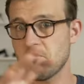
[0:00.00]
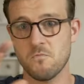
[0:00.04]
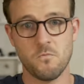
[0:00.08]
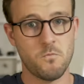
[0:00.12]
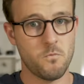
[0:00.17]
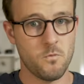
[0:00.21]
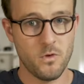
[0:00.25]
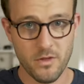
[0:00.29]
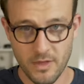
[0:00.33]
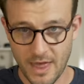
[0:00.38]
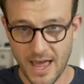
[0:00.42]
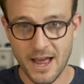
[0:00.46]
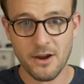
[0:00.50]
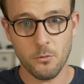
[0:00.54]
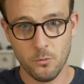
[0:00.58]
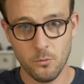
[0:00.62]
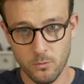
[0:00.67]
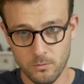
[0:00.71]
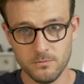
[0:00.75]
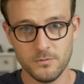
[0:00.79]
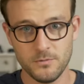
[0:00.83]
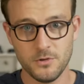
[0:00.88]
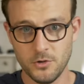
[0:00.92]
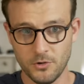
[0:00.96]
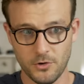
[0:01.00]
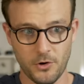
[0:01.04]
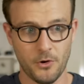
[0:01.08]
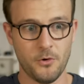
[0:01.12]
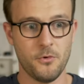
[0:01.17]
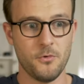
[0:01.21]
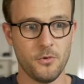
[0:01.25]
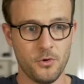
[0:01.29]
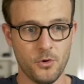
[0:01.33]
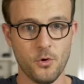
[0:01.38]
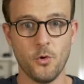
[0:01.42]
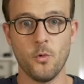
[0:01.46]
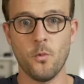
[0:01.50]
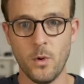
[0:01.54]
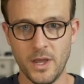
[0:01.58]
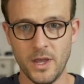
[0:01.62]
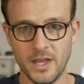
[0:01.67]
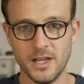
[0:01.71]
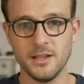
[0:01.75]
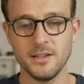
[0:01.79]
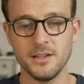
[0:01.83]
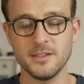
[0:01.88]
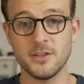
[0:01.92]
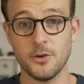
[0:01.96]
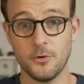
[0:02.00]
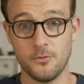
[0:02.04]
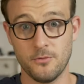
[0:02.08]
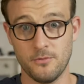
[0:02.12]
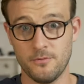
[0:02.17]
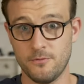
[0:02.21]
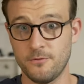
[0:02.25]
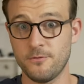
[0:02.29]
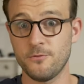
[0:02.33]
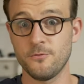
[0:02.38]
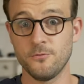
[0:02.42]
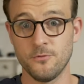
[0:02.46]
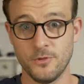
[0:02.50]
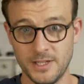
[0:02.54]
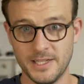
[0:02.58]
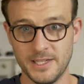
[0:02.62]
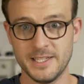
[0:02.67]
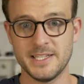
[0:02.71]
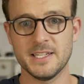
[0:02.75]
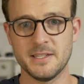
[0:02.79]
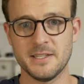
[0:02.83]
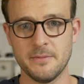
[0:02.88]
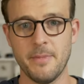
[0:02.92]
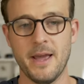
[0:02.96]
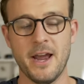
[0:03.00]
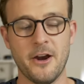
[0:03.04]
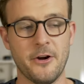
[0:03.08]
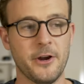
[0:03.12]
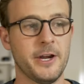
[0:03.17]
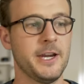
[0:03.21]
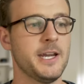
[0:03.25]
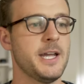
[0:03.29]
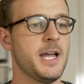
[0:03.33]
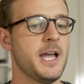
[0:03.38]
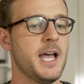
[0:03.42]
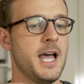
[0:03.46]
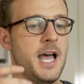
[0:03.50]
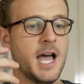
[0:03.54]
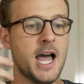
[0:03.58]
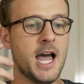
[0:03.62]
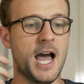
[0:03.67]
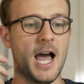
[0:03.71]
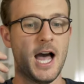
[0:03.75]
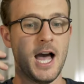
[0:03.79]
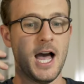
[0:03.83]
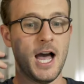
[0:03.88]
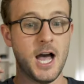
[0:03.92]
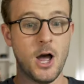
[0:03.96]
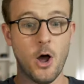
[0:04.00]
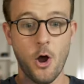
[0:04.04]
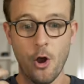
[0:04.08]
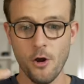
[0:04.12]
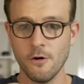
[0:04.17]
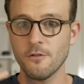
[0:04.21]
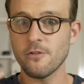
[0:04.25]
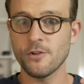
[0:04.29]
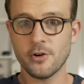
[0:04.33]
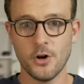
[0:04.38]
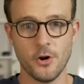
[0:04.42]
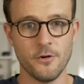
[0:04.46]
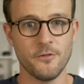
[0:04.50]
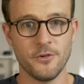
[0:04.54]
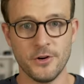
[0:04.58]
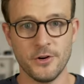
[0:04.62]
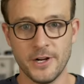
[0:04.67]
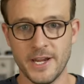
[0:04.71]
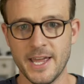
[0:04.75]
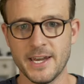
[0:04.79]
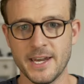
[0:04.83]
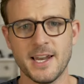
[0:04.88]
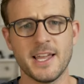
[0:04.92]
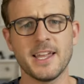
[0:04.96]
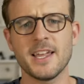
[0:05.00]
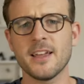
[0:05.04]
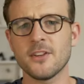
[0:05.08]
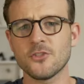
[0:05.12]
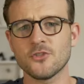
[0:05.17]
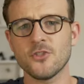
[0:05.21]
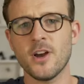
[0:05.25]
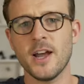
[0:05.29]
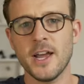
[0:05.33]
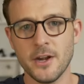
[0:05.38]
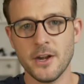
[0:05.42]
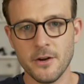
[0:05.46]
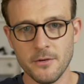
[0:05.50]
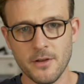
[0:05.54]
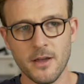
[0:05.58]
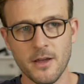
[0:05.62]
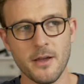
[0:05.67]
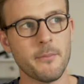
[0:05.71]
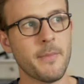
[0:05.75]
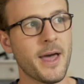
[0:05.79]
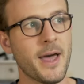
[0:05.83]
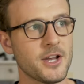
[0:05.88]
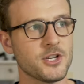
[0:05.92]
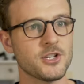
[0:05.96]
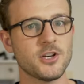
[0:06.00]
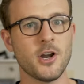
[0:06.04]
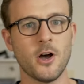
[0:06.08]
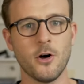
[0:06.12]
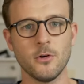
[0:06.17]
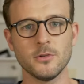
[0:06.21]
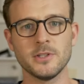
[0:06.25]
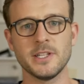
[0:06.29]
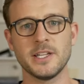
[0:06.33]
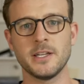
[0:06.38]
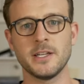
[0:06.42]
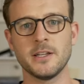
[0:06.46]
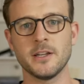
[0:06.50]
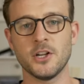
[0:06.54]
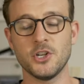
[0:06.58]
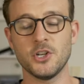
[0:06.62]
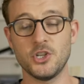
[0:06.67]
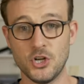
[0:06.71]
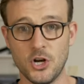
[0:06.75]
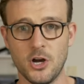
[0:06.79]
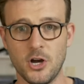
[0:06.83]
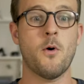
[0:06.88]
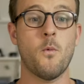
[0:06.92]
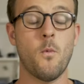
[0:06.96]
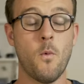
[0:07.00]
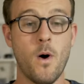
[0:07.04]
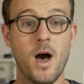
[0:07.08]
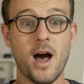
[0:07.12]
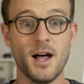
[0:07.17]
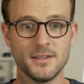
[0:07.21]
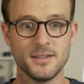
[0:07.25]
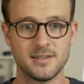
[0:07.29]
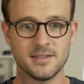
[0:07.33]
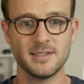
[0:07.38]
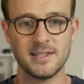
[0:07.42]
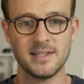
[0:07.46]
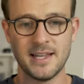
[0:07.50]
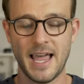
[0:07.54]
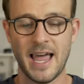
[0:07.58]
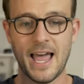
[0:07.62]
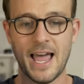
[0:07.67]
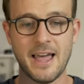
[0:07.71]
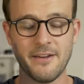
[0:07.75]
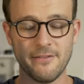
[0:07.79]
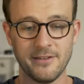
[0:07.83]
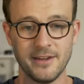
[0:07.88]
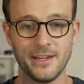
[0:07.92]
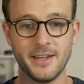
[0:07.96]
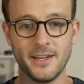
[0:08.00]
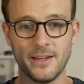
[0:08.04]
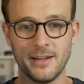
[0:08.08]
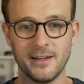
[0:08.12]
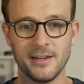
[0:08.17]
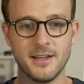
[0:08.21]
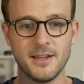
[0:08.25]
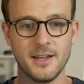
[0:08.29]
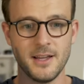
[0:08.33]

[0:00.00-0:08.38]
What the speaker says: without, you know, your will. So really disempowering, over and over again. Like, try and imagine holding a job whilst having